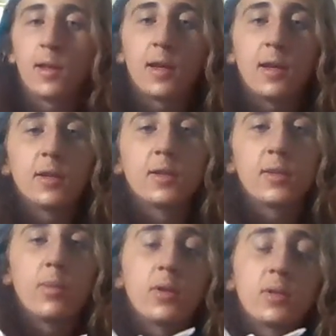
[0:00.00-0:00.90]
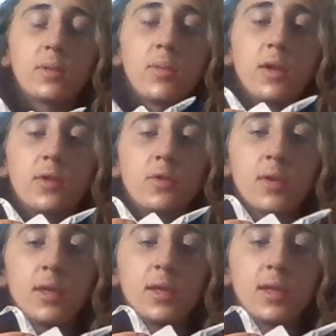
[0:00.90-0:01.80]
Like, it's supposed to be,
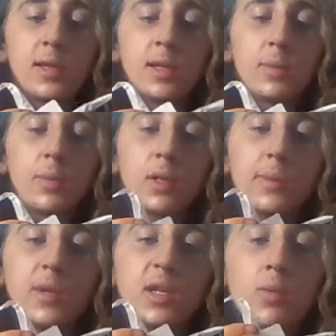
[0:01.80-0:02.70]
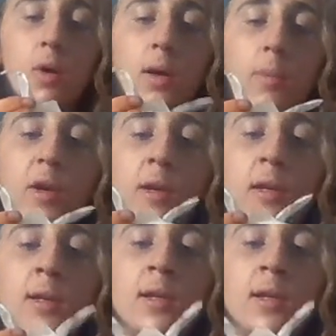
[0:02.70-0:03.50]
traditionally supposed to be swan, but...